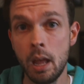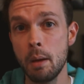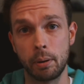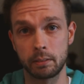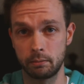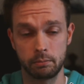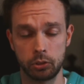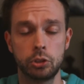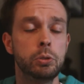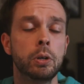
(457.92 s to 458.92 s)
But
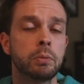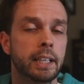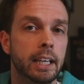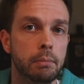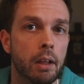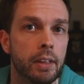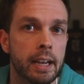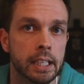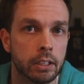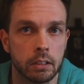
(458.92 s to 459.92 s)
you don't care about
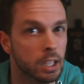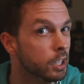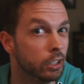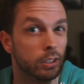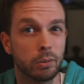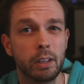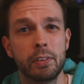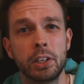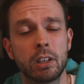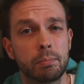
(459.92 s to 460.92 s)
that either. You don't live
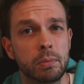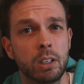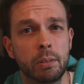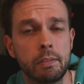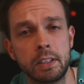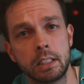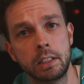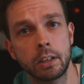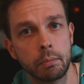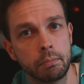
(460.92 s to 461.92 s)
in Europe. You don't want to visit
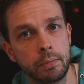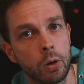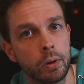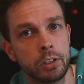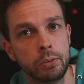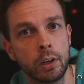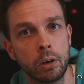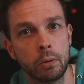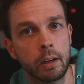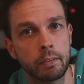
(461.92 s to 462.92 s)
Europe. No one you
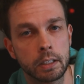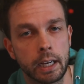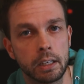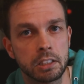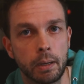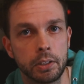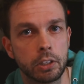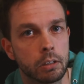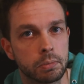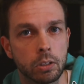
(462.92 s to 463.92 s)
know ever cares about
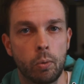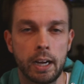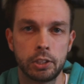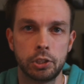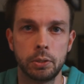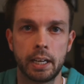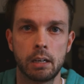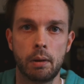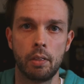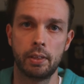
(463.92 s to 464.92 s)
Europe, so why should you care
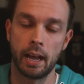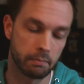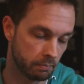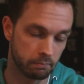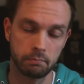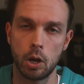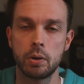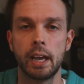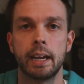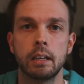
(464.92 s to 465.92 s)
about that?
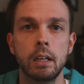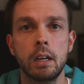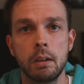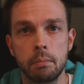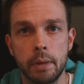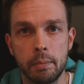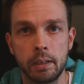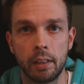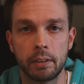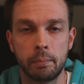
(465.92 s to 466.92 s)
Okay, maybe
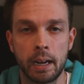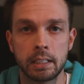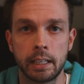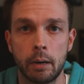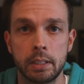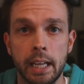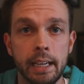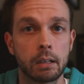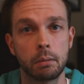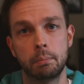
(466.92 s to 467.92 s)
not the mindset I would
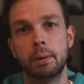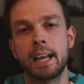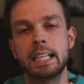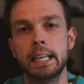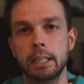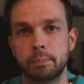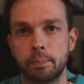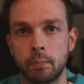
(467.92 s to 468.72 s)
take, but I get it.